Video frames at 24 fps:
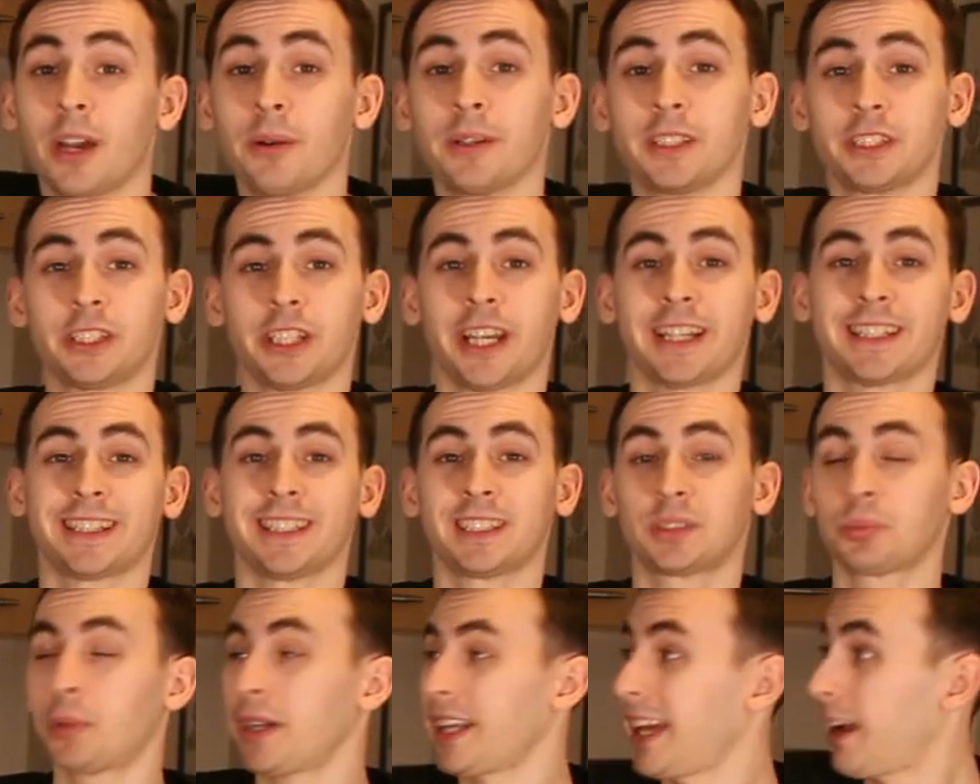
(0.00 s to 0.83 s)
go and check
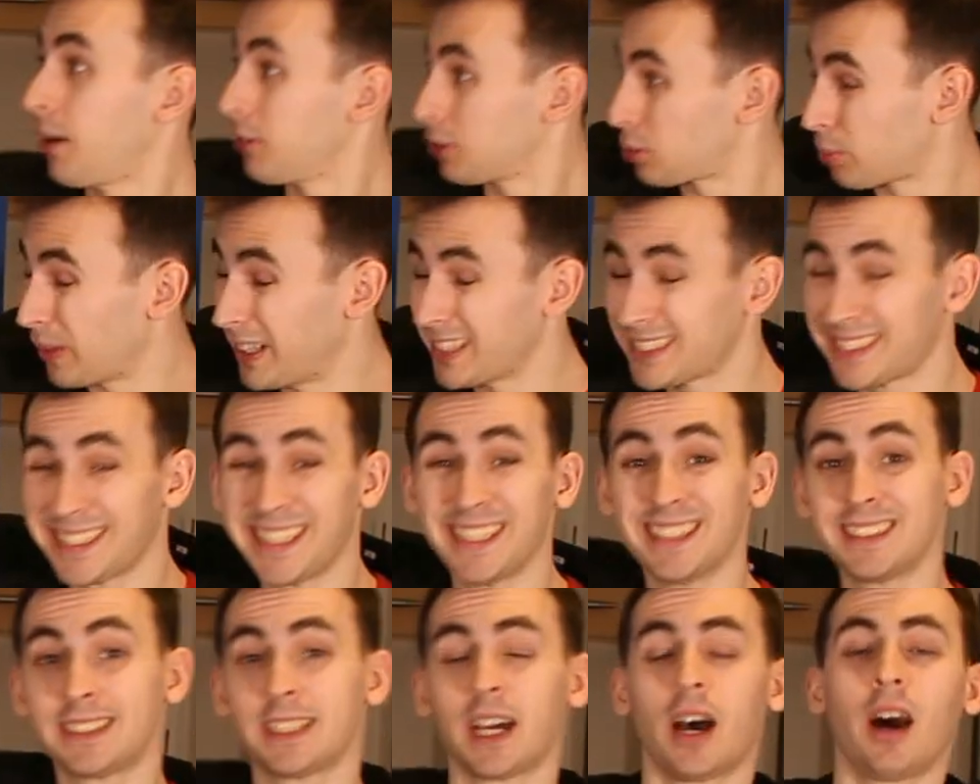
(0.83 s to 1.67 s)
this one out as well as
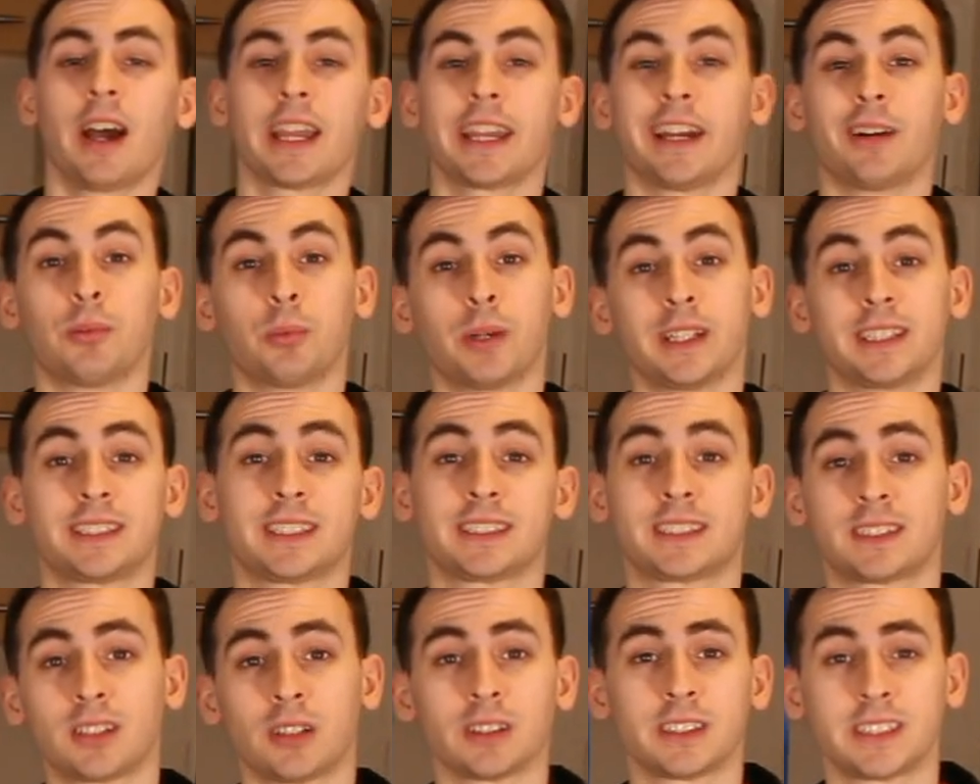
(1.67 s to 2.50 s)
the entire
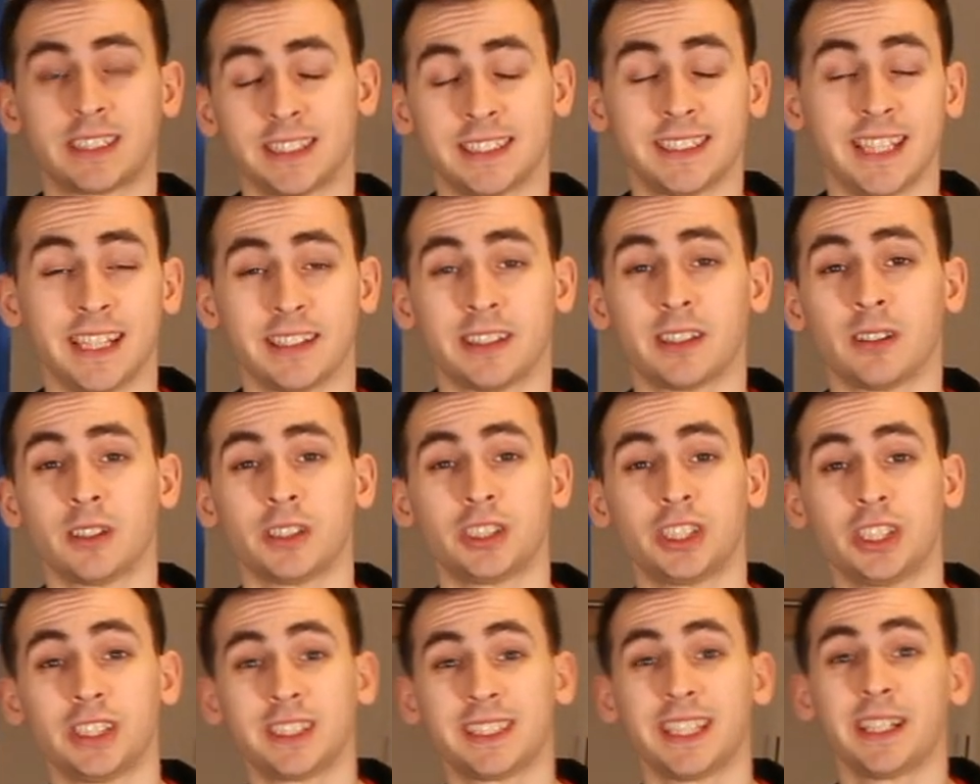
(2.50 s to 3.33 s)
Winter Solstice
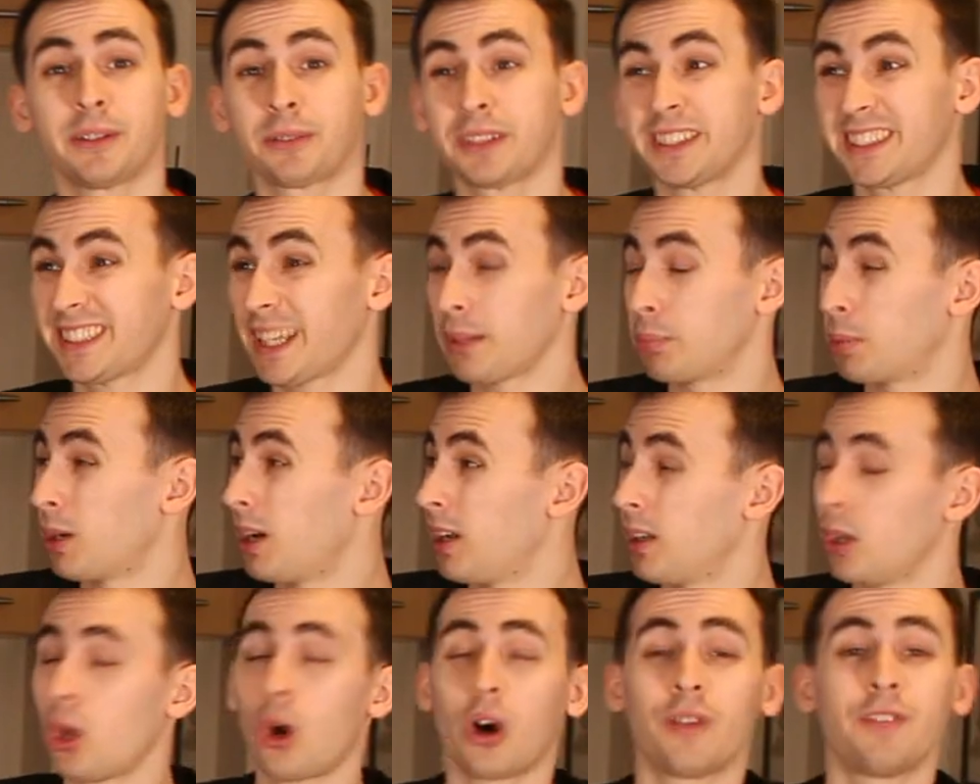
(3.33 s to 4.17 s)
Anthology series. They
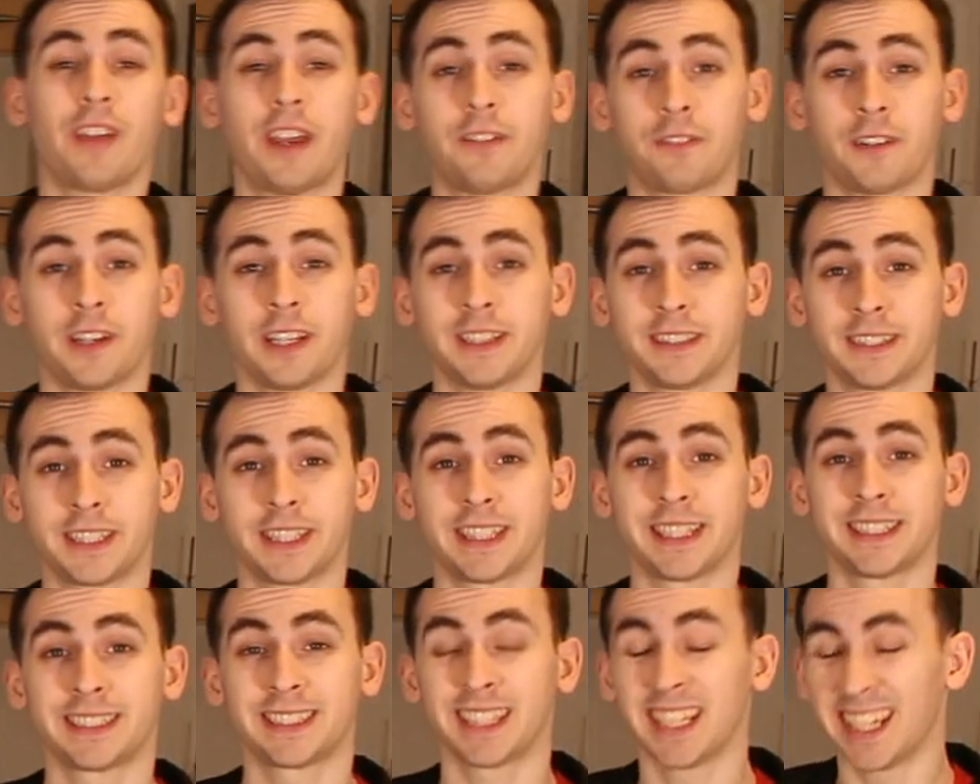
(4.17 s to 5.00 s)
put a lot of effort into
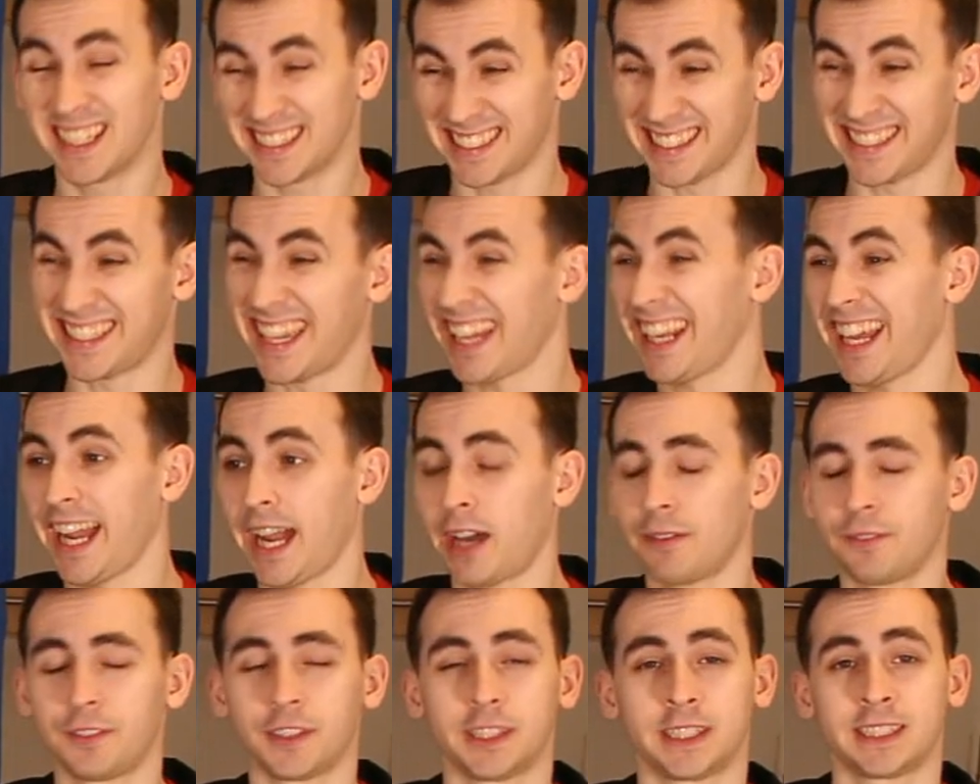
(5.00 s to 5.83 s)
this to get it
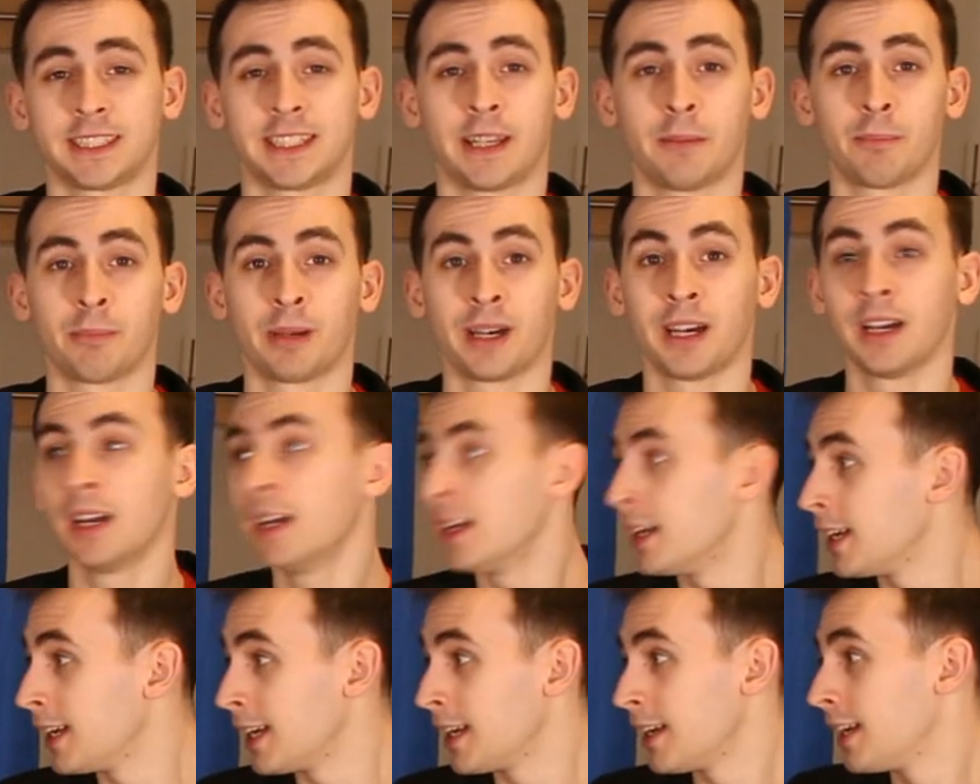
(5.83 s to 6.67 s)
out for December
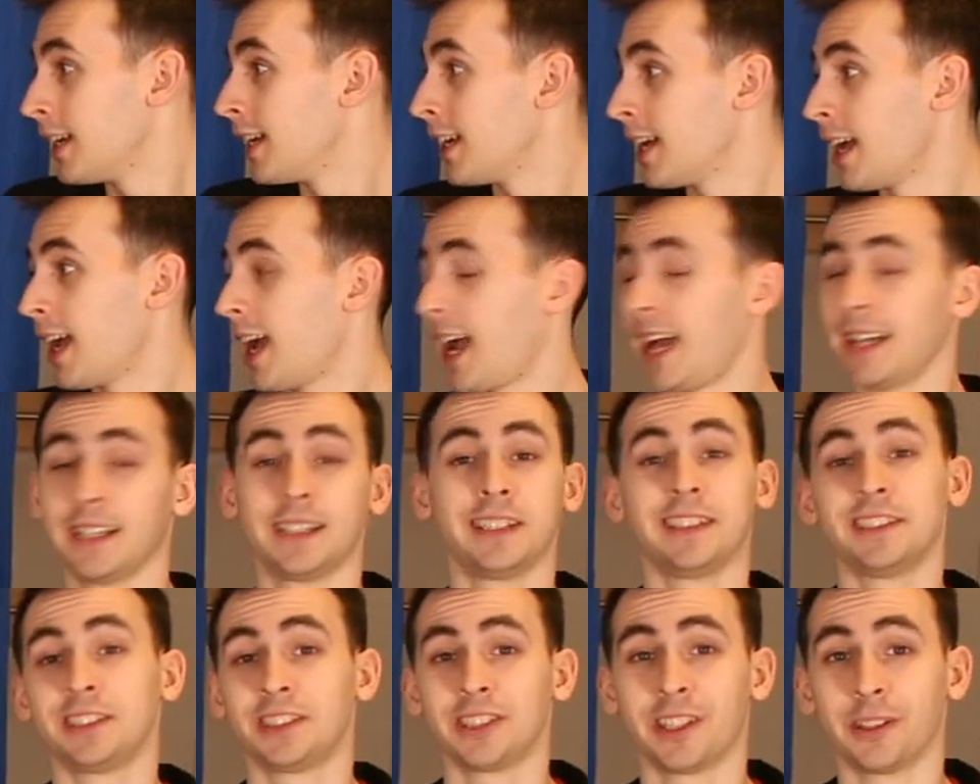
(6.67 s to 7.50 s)
and it